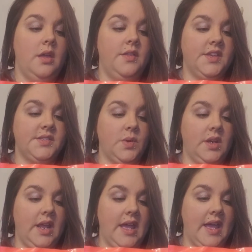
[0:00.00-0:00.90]
This
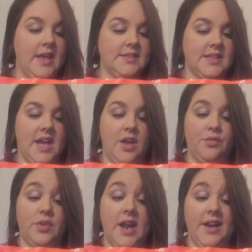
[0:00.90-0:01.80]
one has got
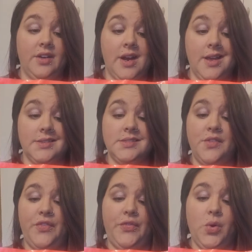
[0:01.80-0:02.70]
ryegrass,
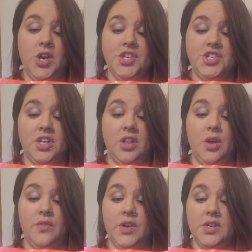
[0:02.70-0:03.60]
forage
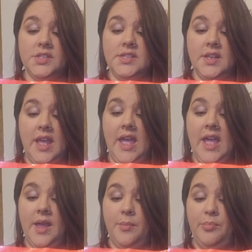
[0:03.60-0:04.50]
clovers,
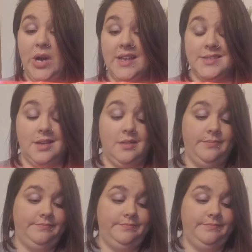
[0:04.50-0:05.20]
and brassica,